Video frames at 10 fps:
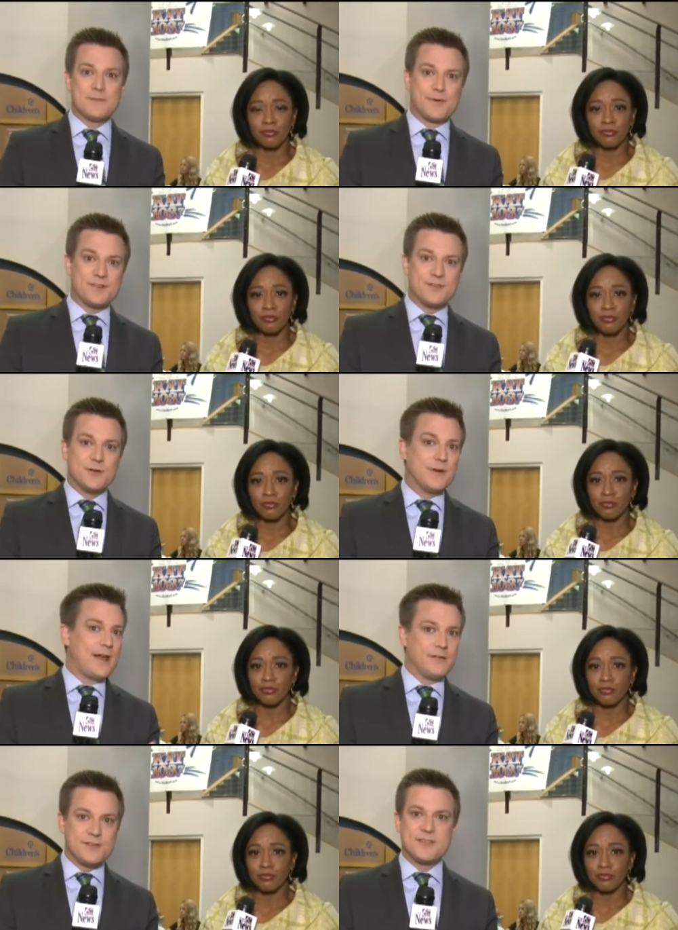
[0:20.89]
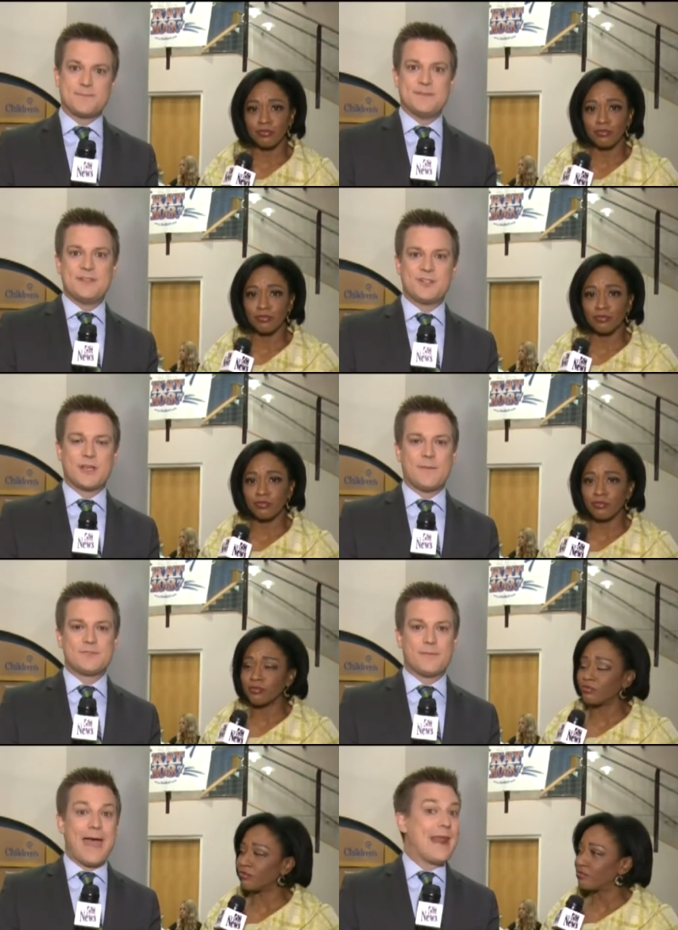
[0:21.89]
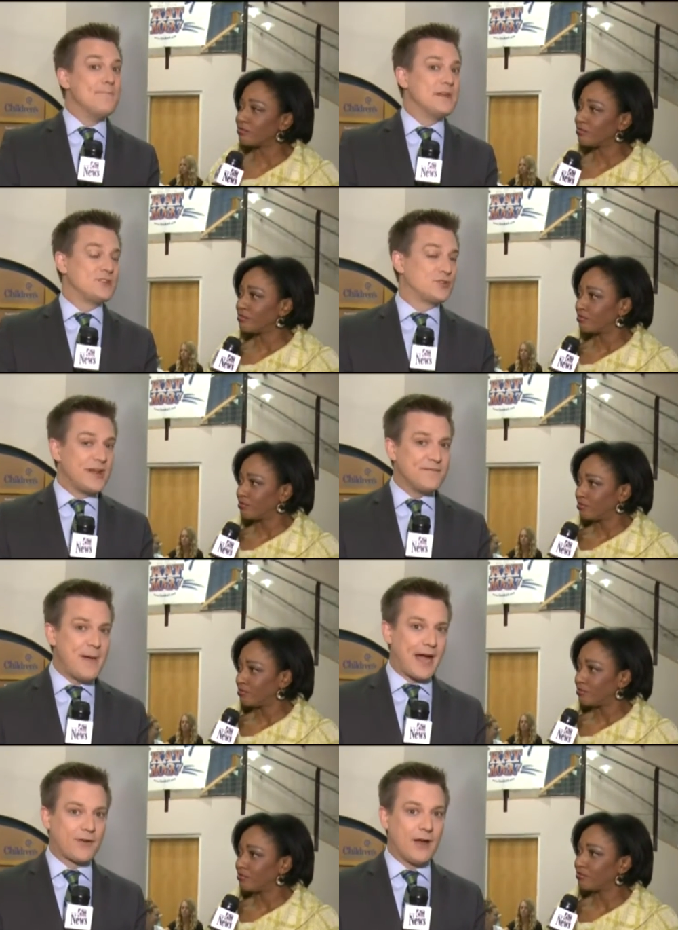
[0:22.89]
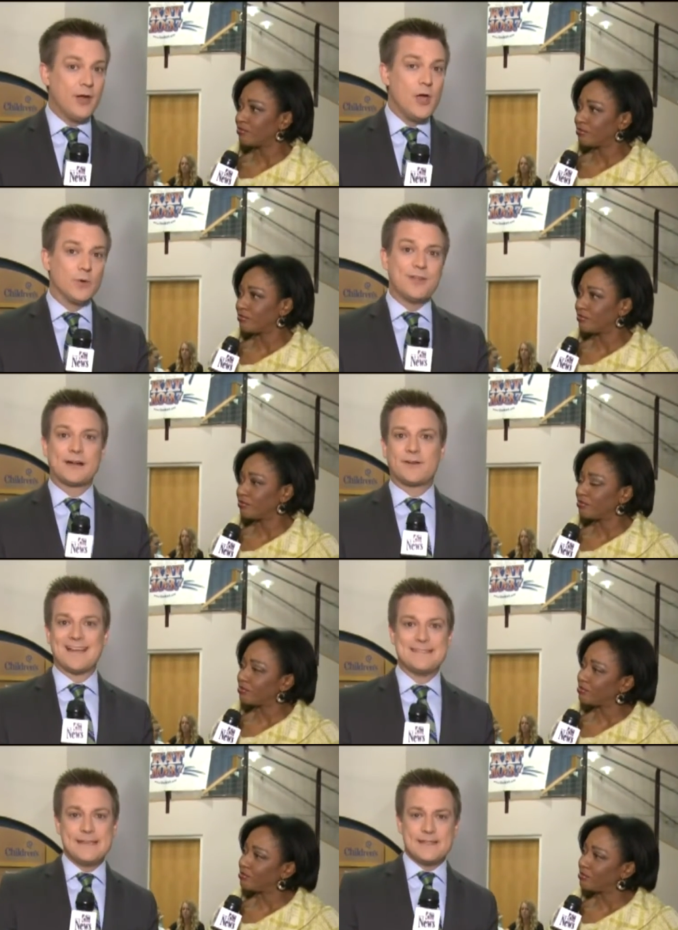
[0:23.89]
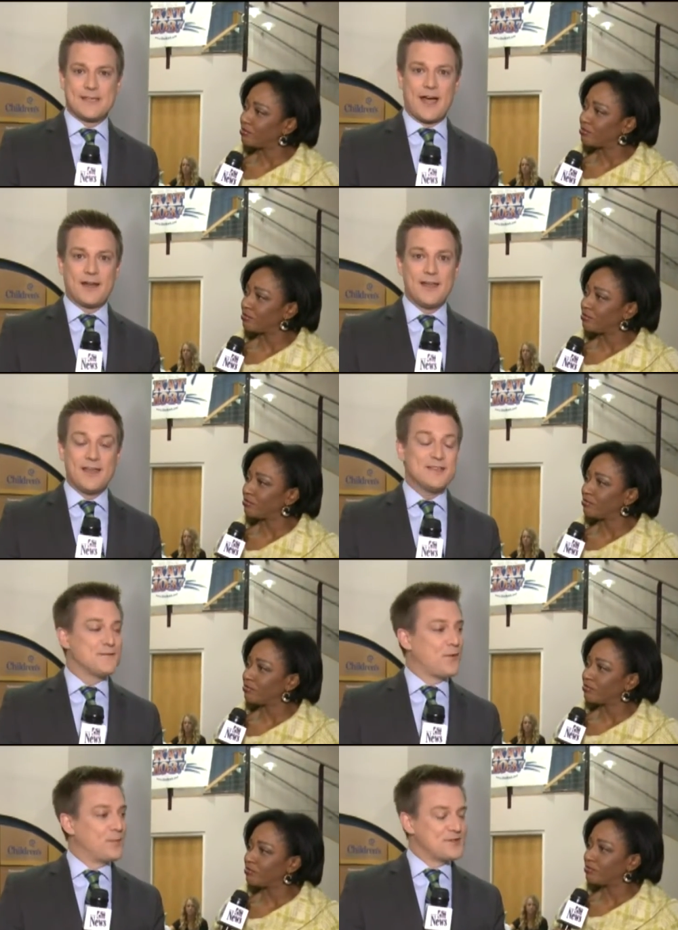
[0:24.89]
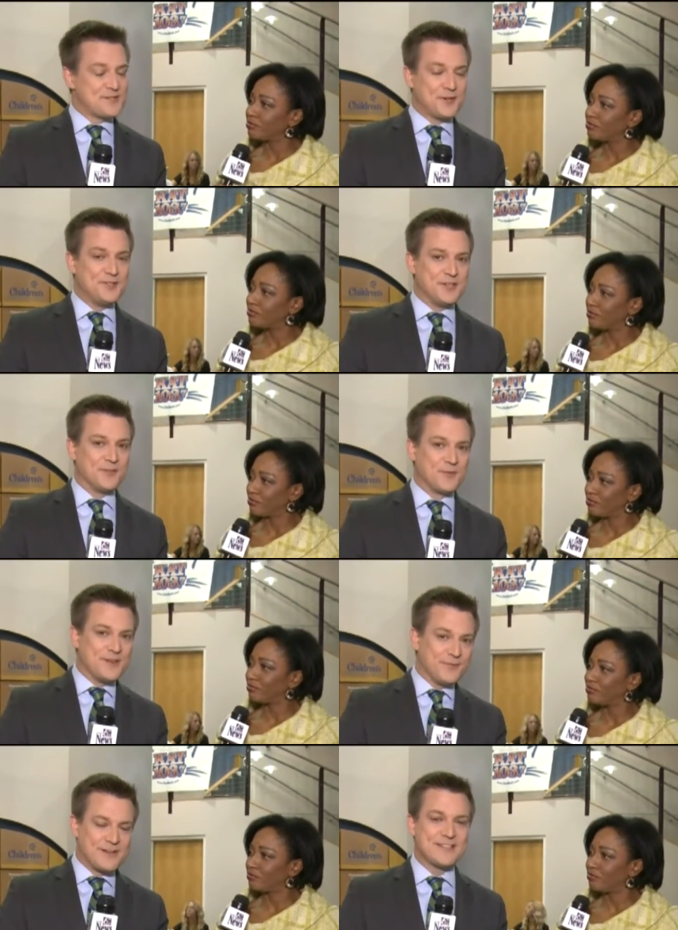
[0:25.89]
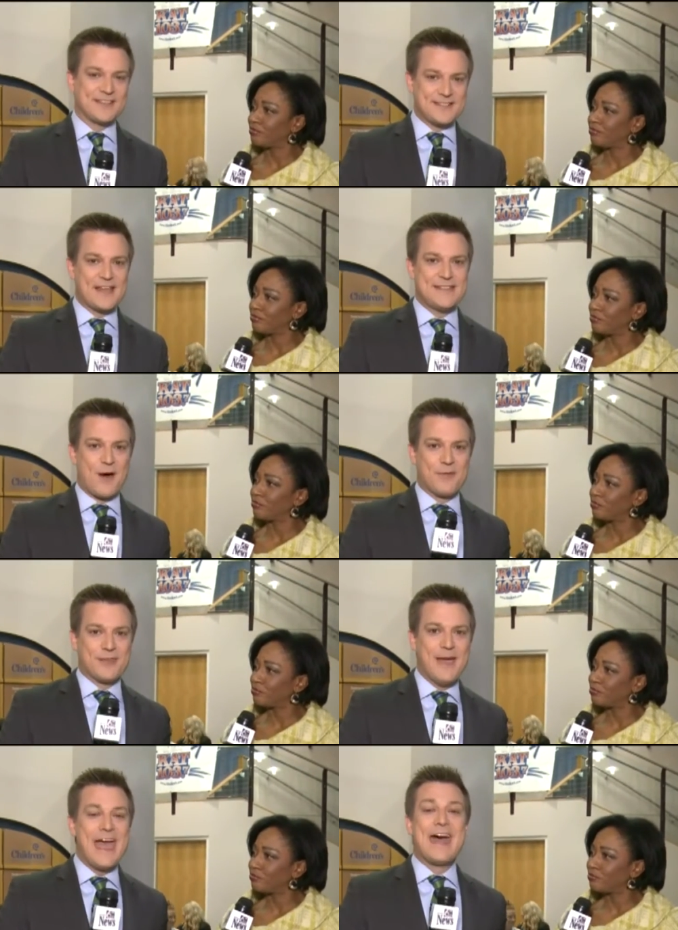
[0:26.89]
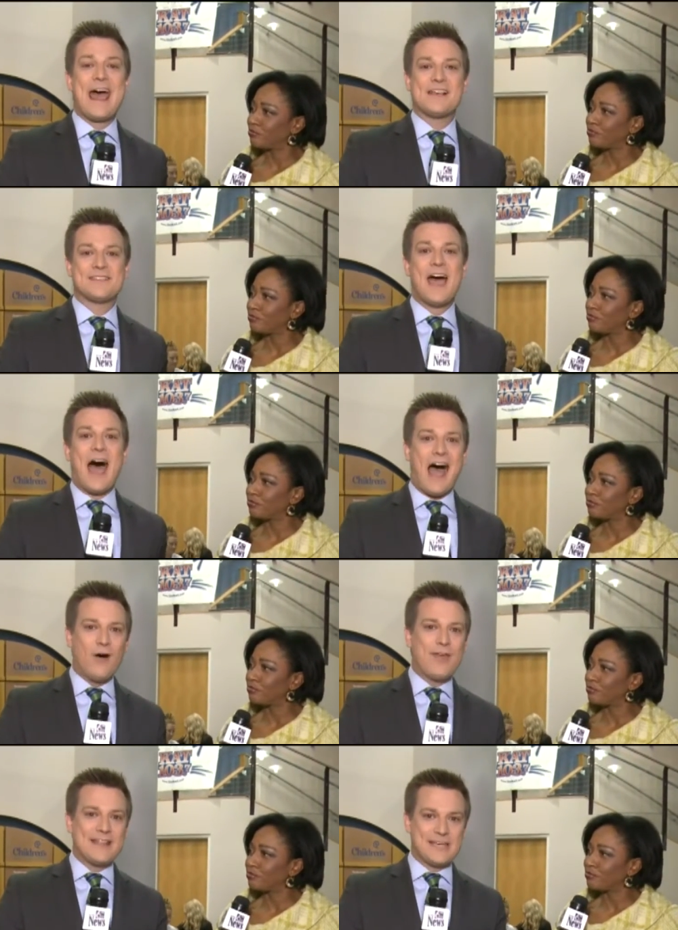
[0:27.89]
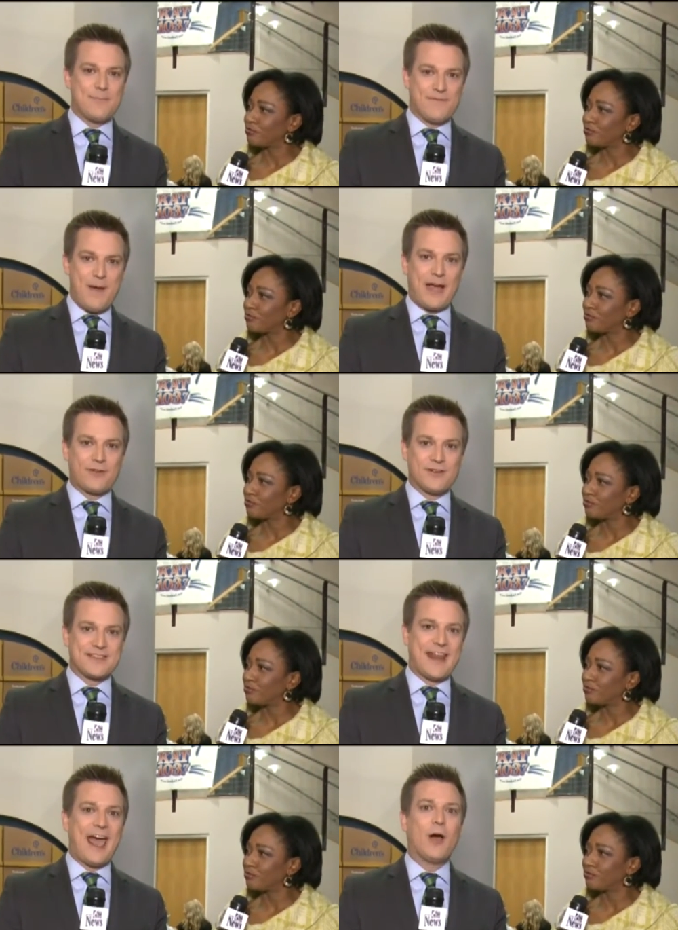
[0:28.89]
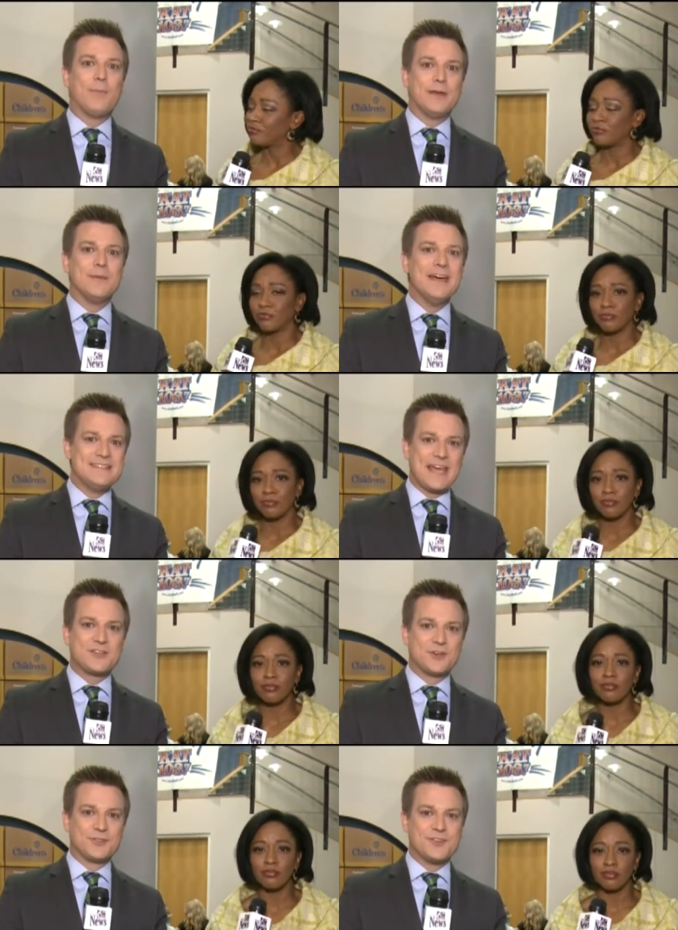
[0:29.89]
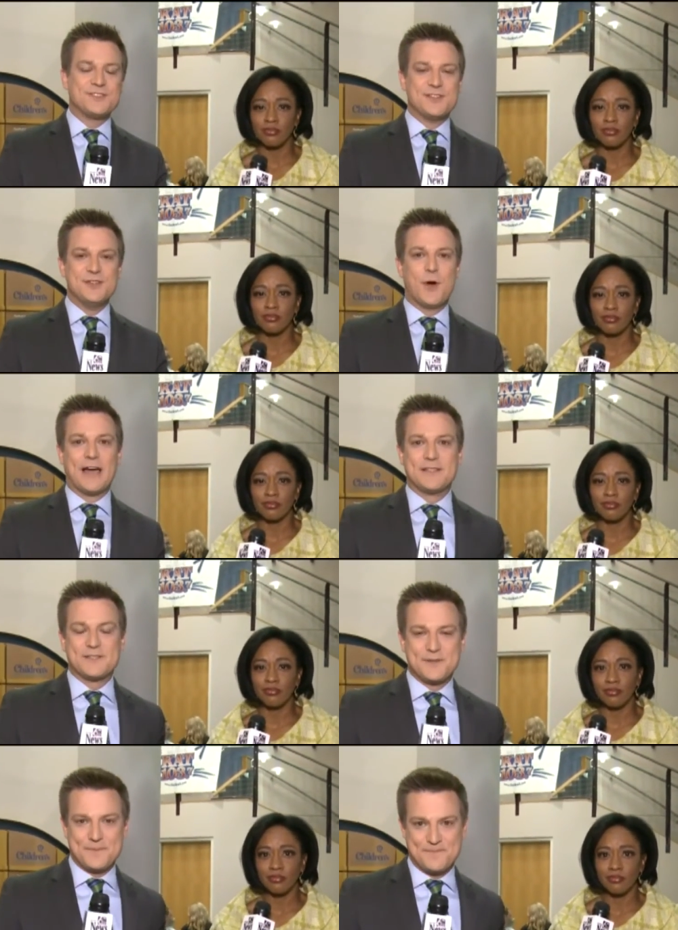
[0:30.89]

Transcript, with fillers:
Speaker 1: the person who inherits this position comes from an administrative background. Well, Dr. Azizkhan is a former surgeon. We recently sat down with him and asked how that type of background is going to help him take children's to new heights